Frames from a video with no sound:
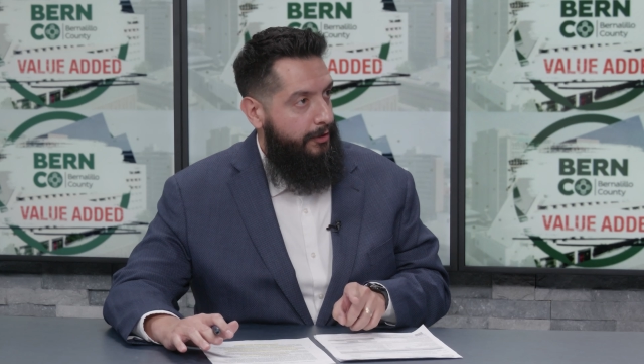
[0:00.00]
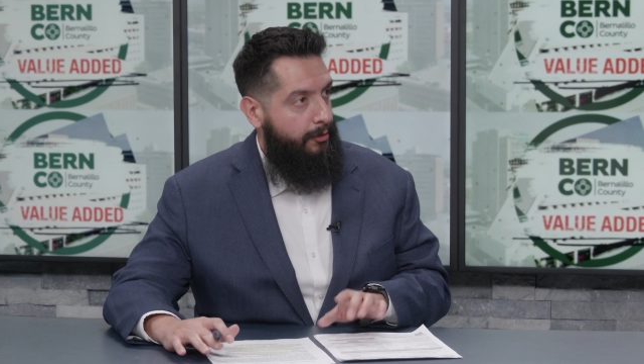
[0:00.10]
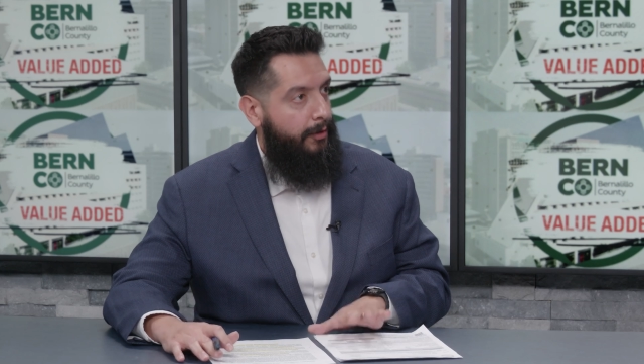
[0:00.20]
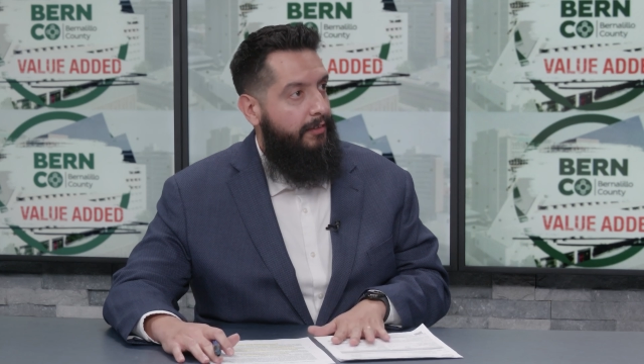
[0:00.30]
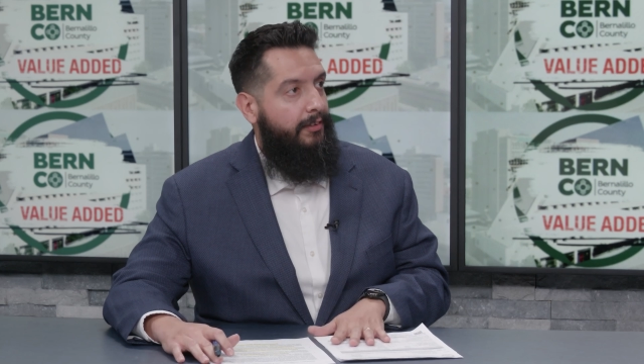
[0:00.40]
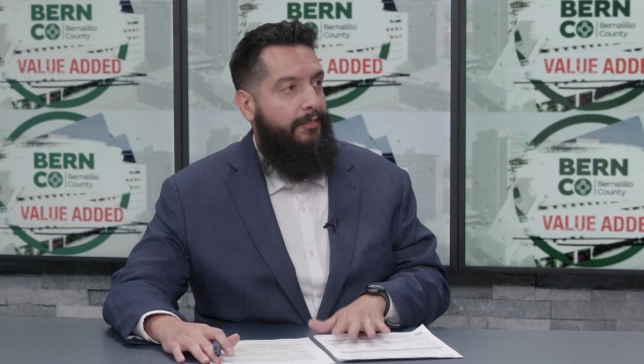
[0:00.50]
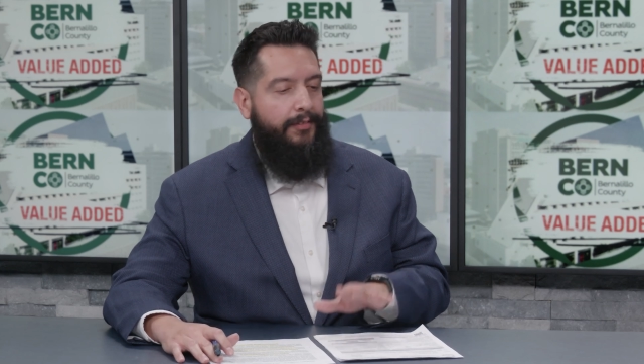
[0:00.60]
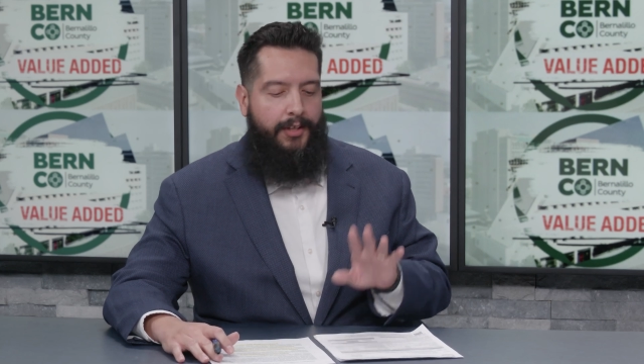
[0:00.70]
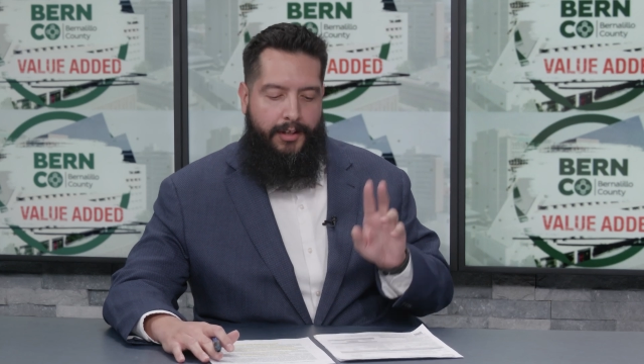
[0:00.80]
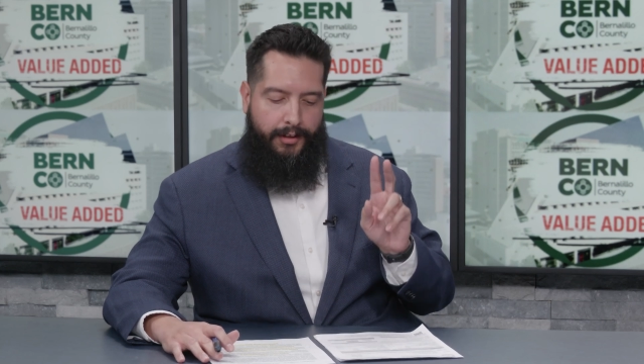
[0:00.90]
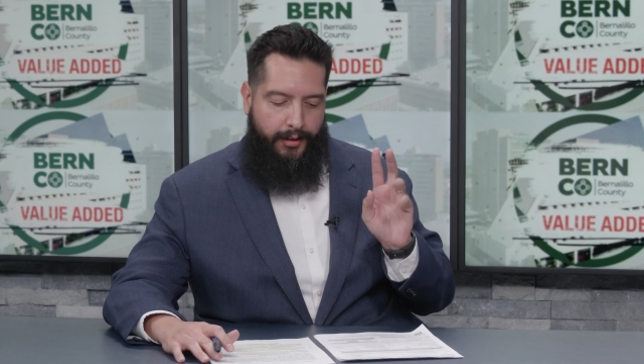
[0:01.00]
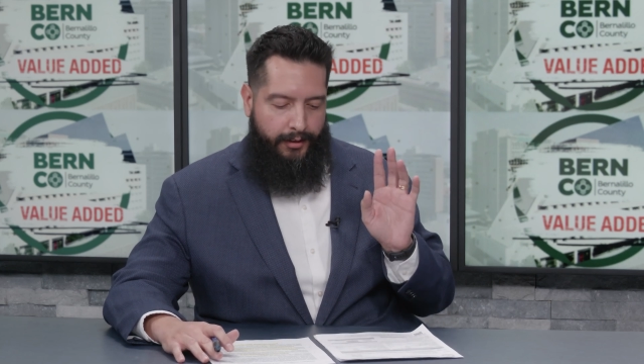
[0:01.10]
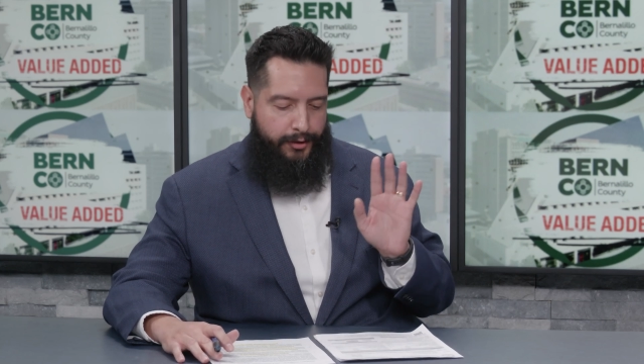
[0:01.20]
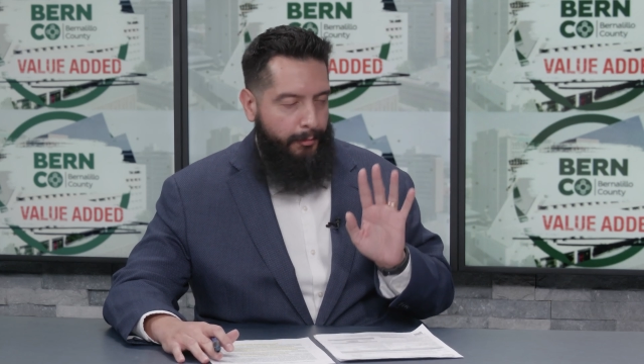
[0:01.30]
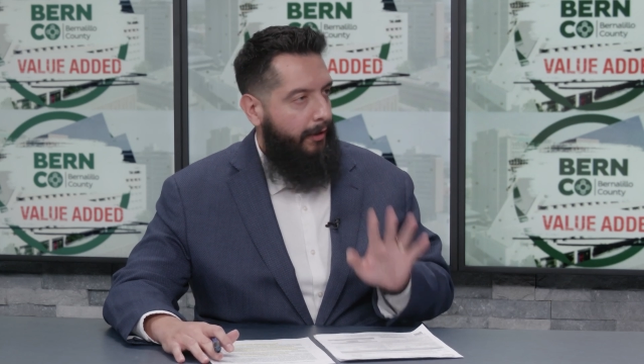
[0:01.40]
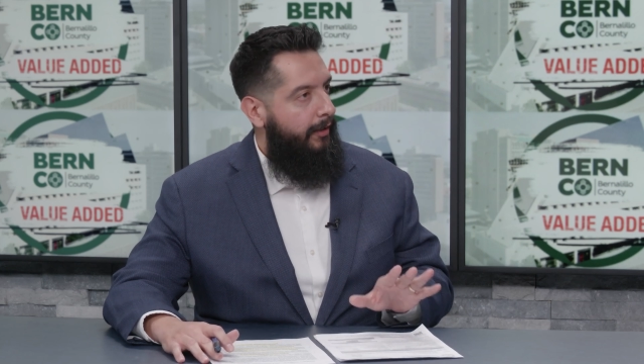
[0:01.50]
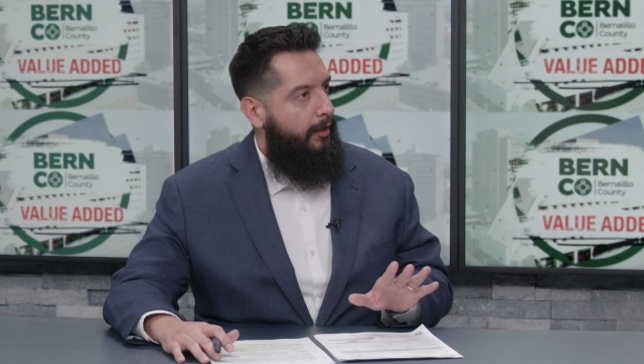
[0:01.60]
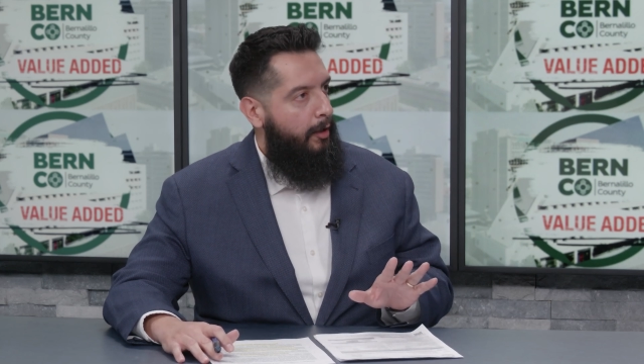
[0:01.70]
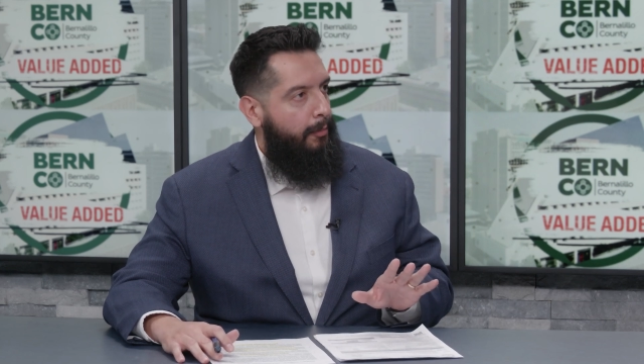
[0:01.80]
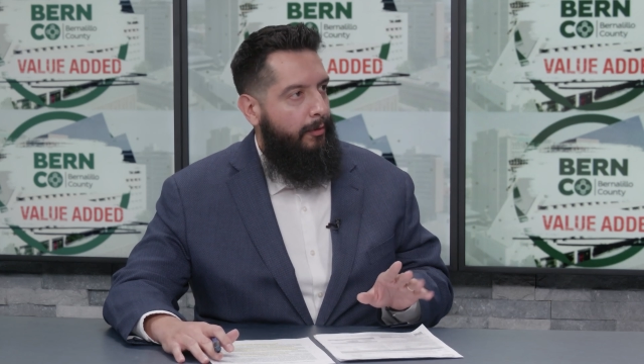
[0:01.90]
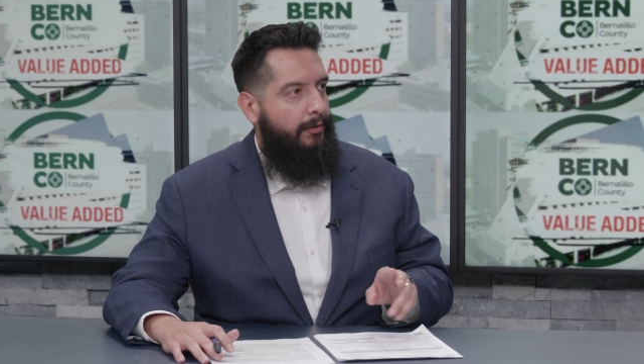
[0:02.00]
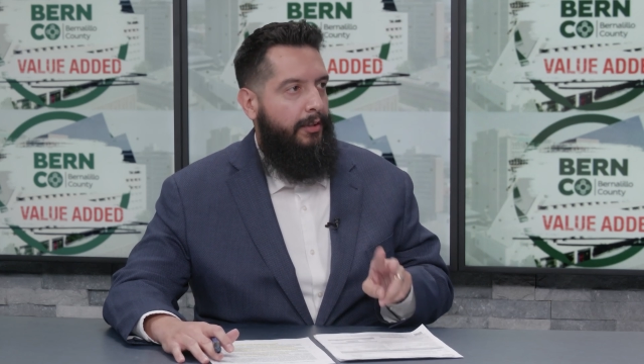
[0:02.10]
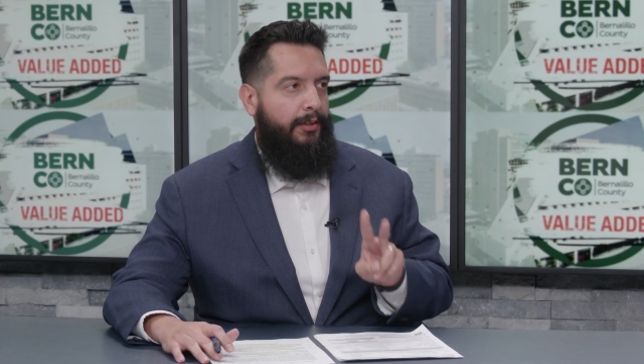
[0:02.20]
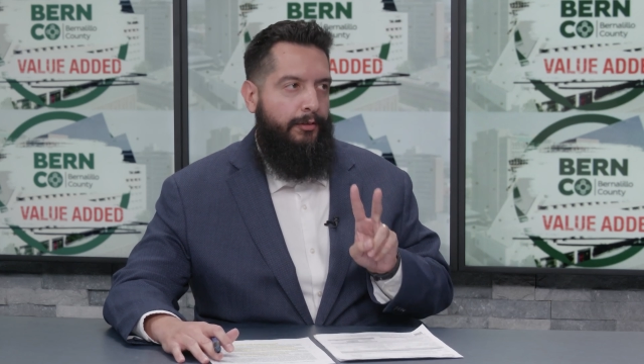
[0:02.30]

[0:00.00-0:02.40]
So even if it's a married couple,